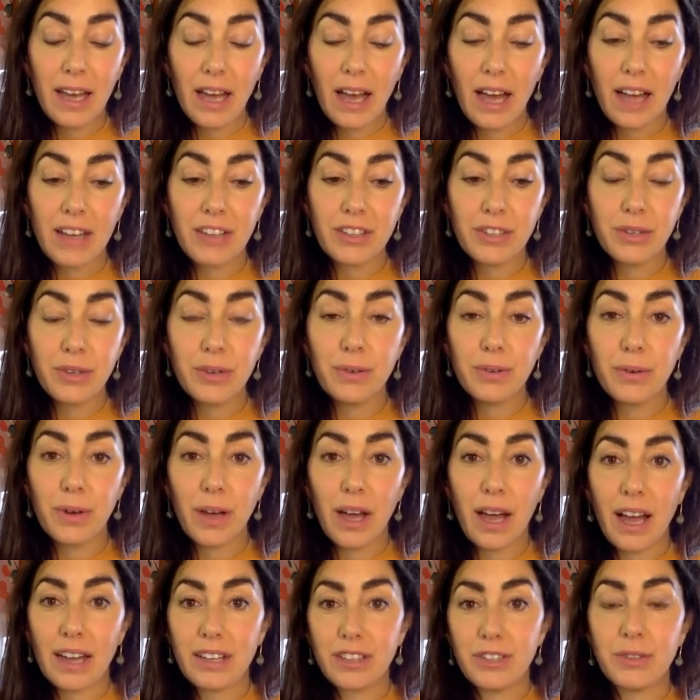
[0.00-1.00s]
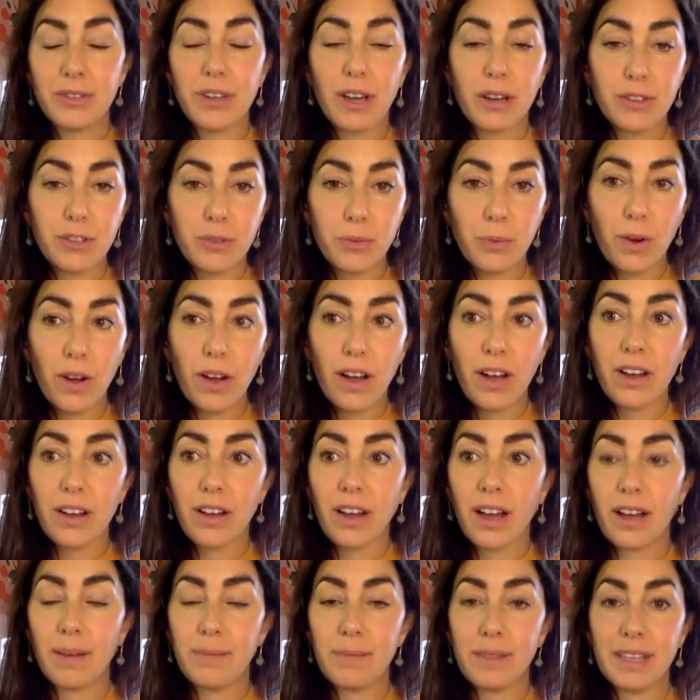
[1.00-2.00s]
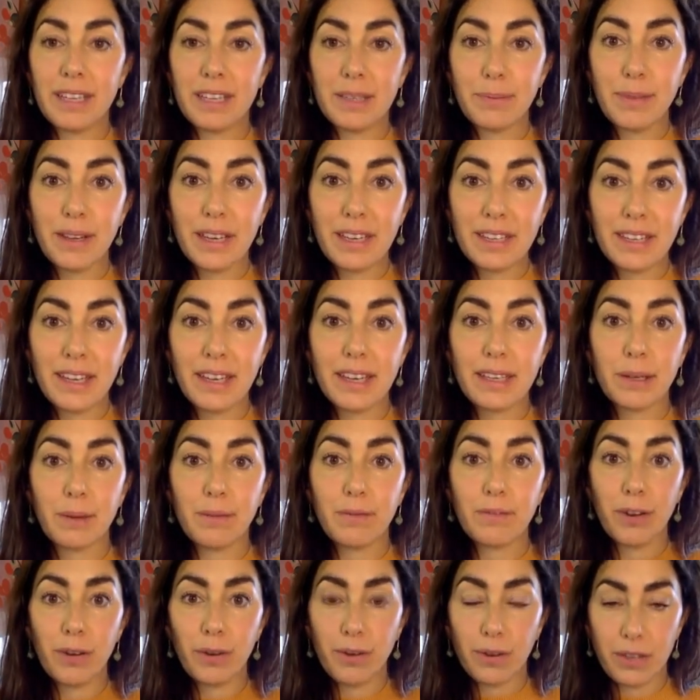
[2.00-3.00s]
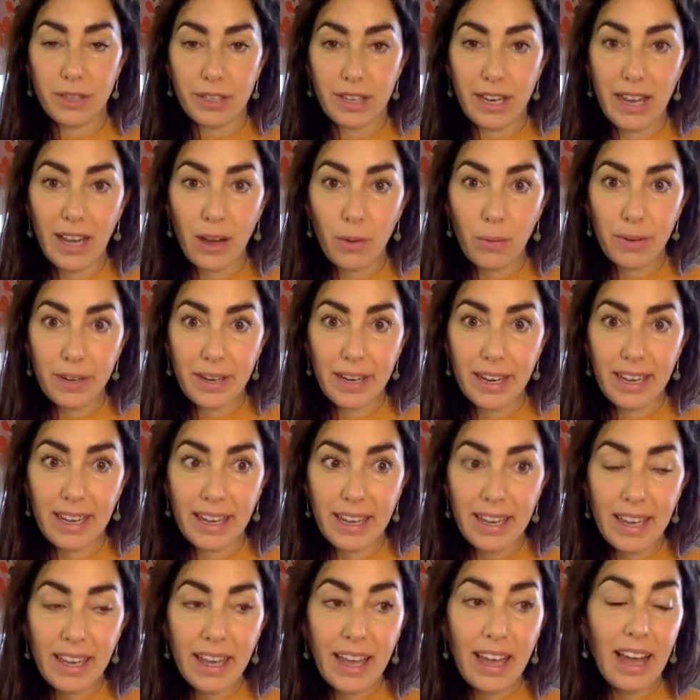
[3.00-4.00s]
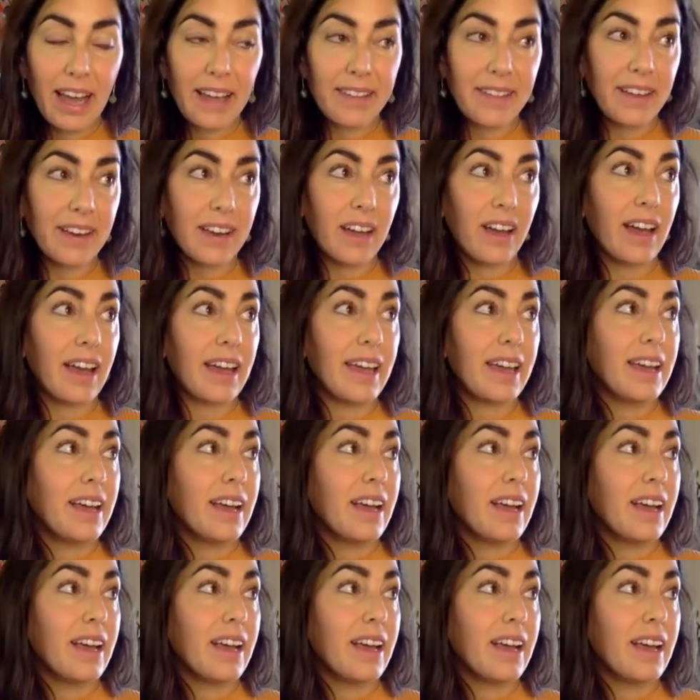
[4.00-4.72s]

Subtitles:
I do go to work, I'm in these meetings, I'm focused outwardly, and then I